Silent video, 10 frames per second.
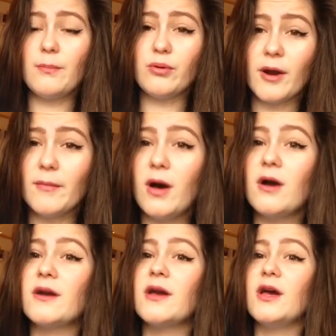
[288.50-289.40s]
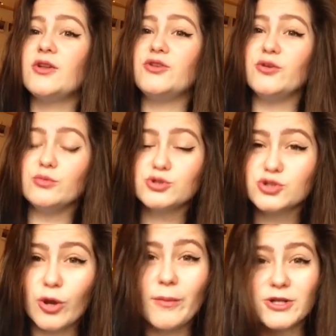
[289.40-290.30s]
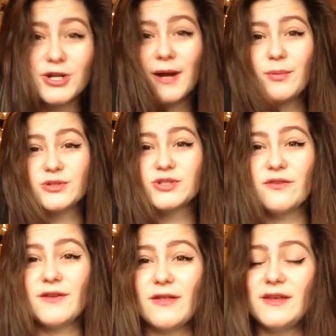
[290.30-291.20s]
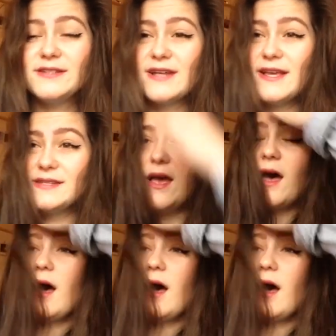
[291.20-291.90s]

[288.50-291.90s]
Primark do so much Harry Potter stuff now these days.